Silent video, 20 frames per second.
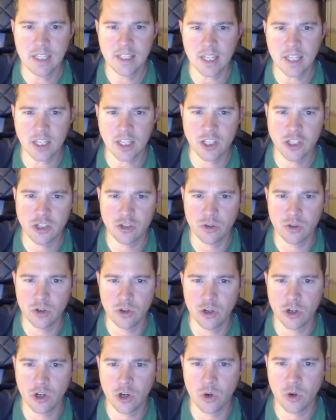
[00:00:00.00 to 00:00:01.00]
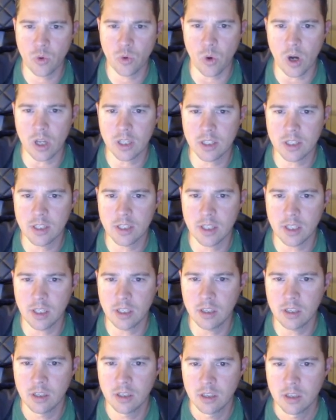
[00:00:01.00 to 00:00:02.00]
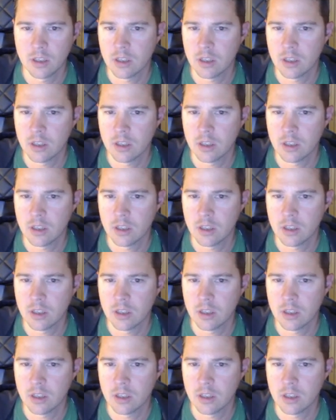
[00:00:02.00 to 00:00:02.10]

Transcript: texture quality,